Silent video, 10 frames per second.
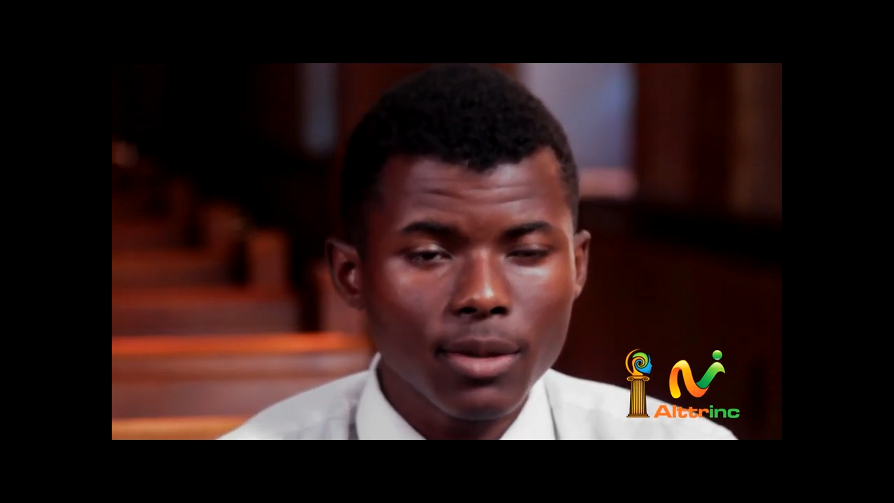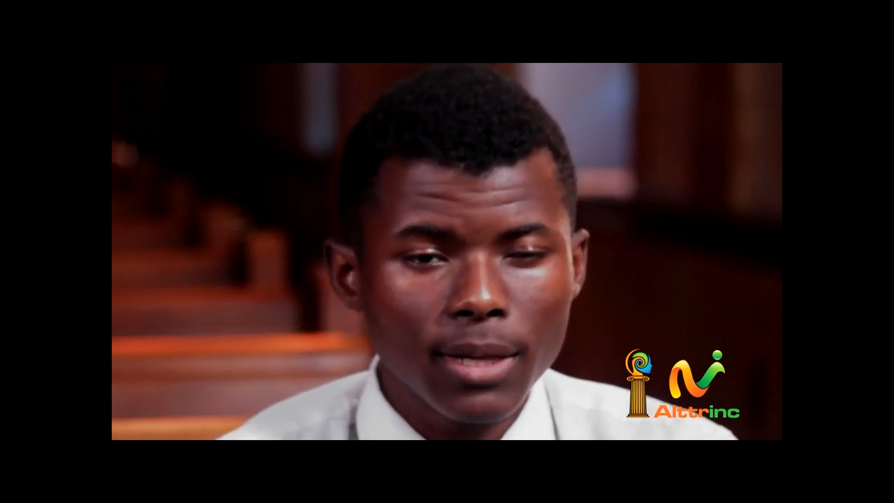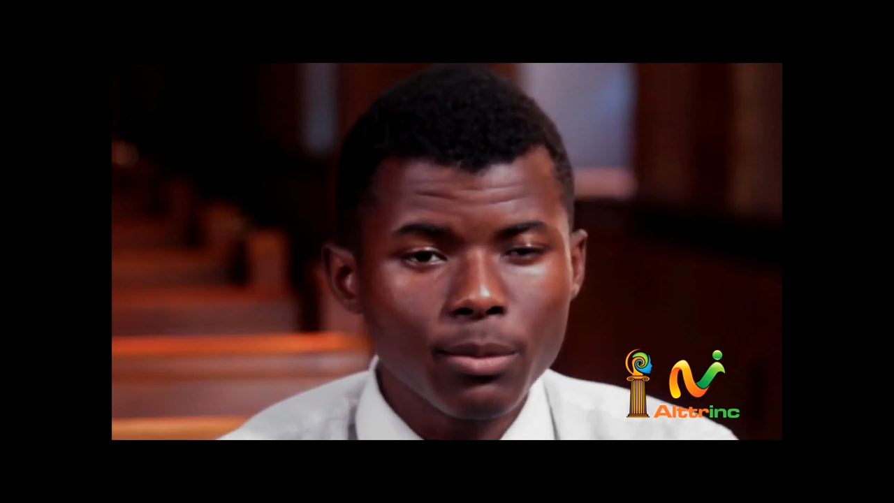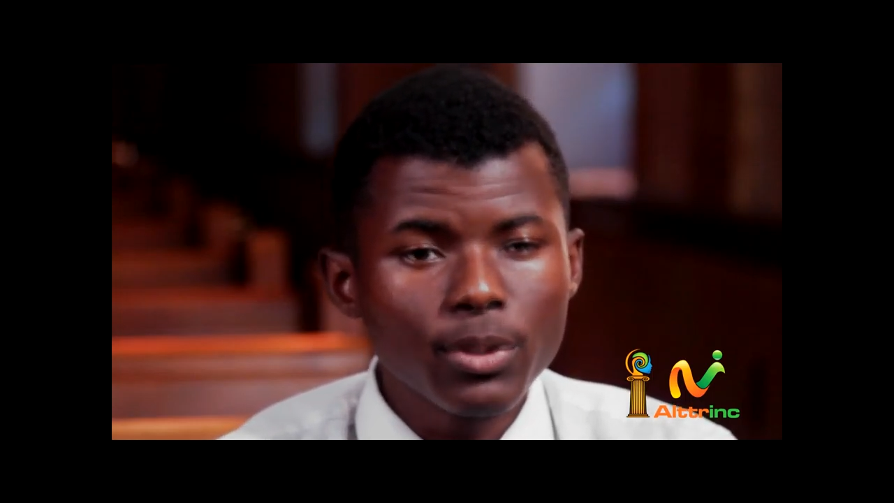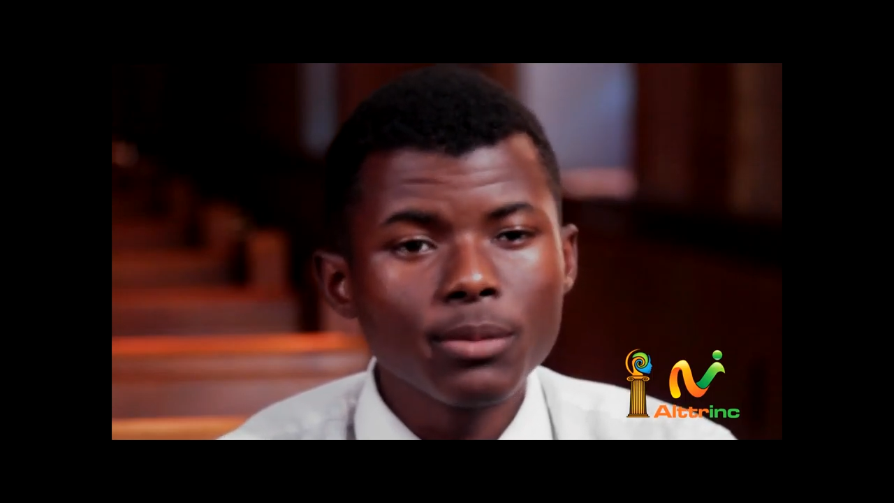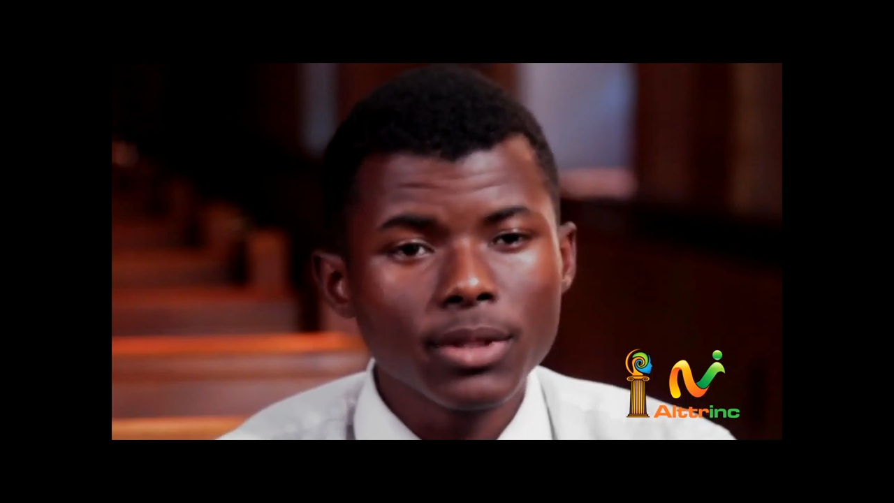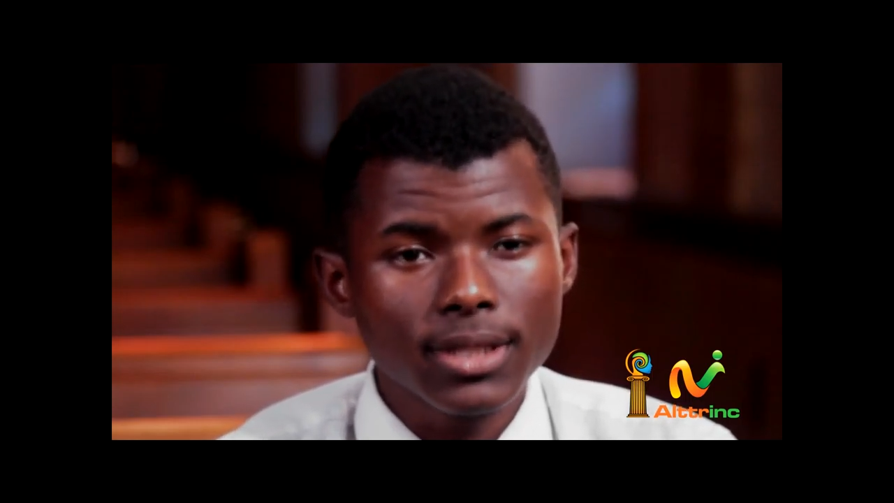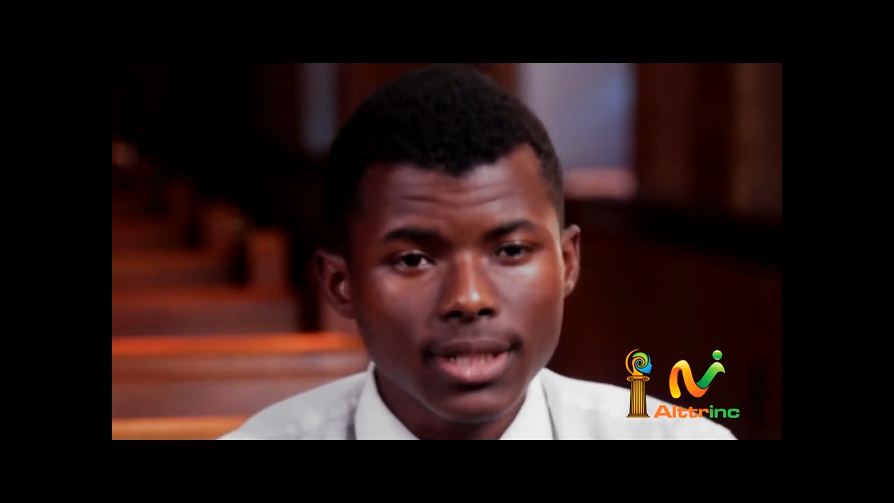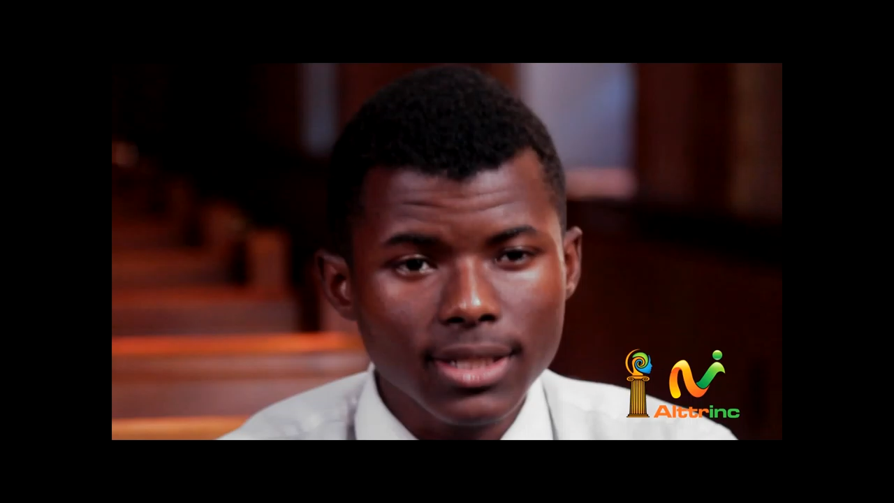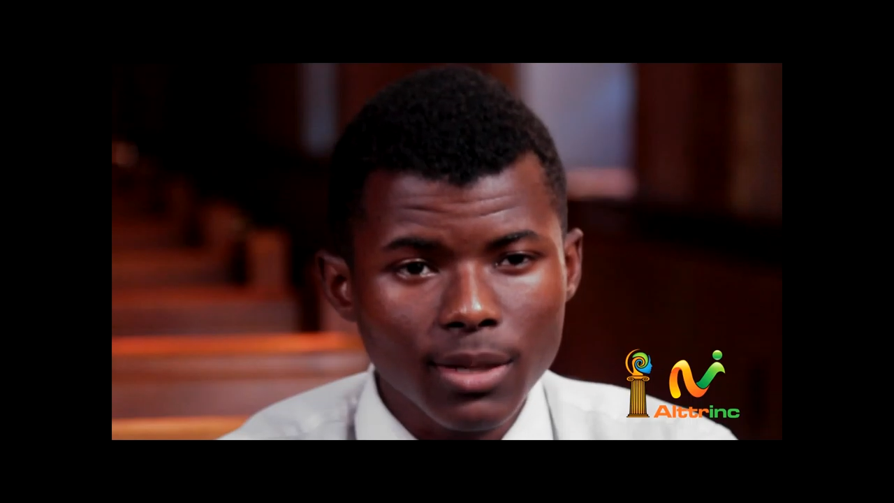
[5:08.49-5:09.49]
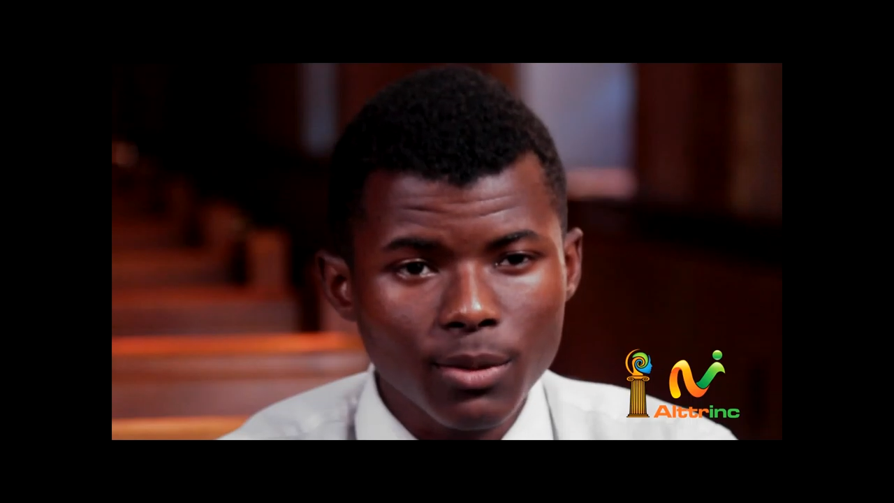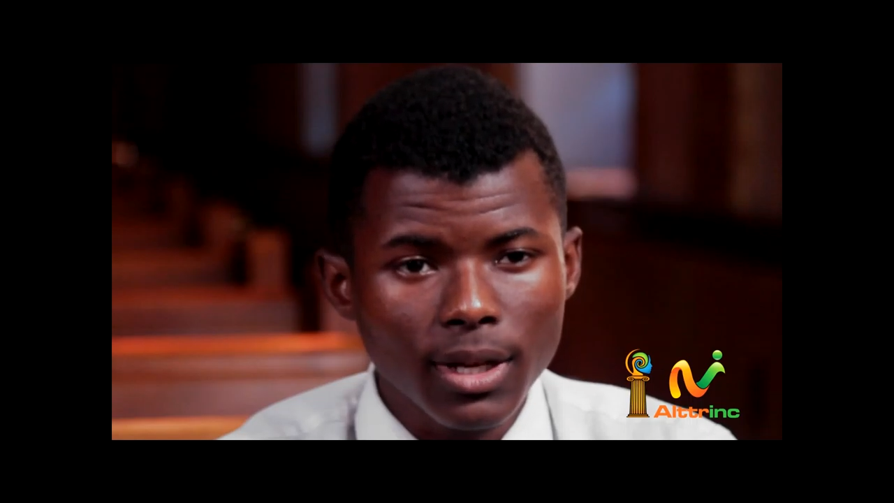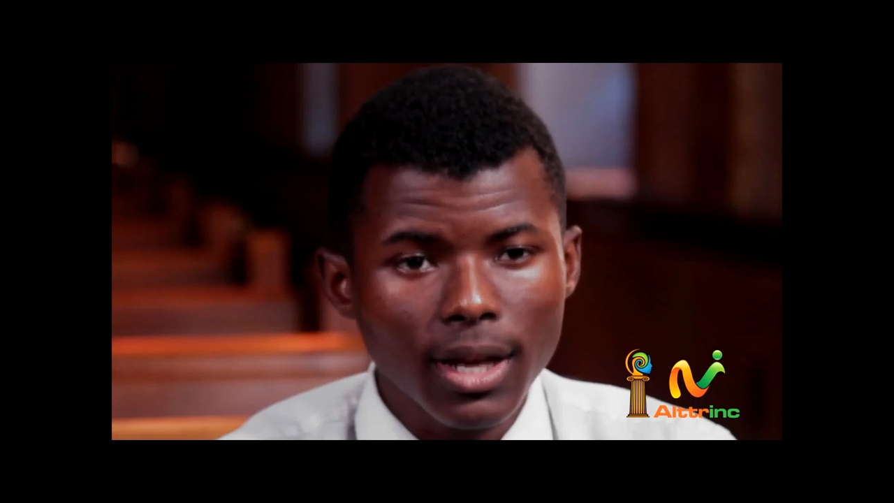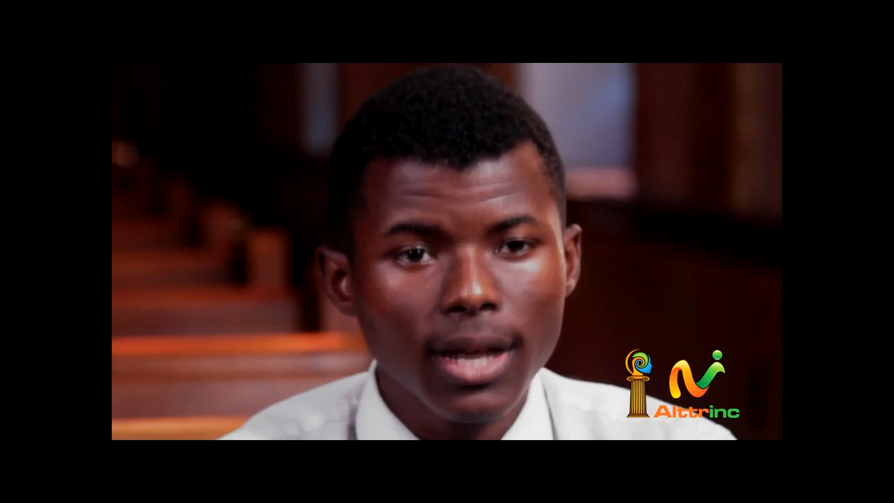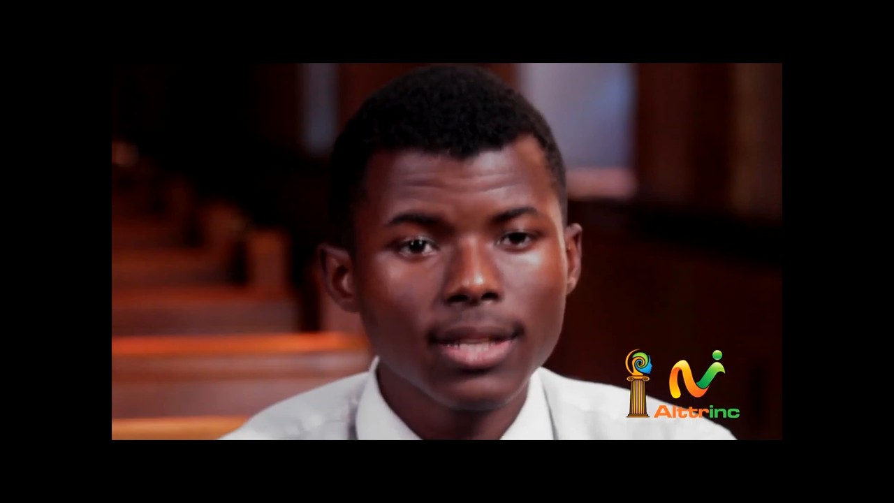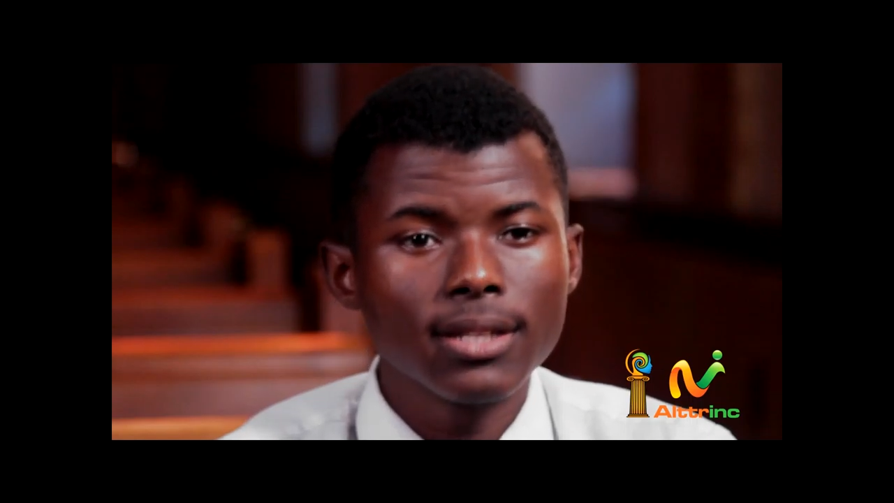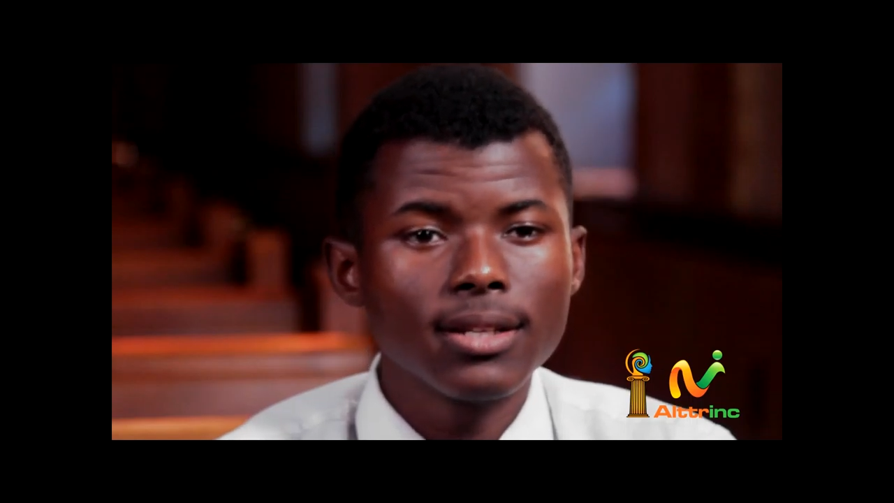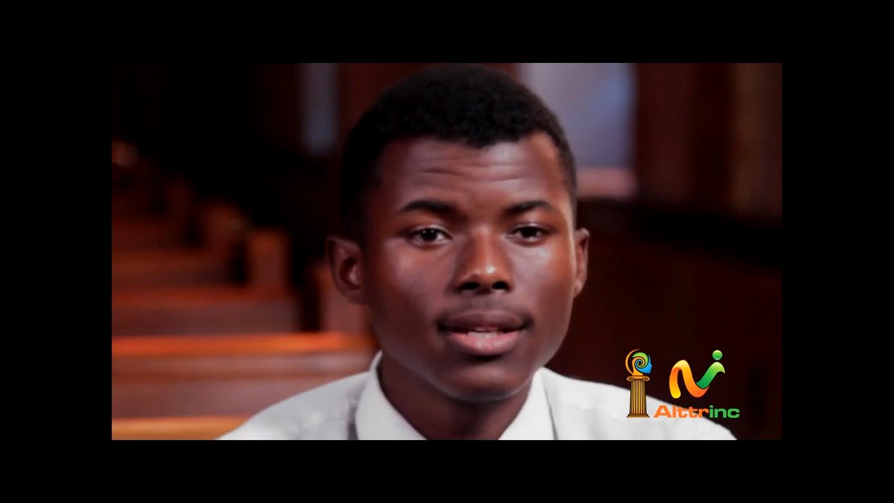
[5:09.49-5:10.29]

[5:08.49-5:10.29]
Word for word: it pretty much says that when God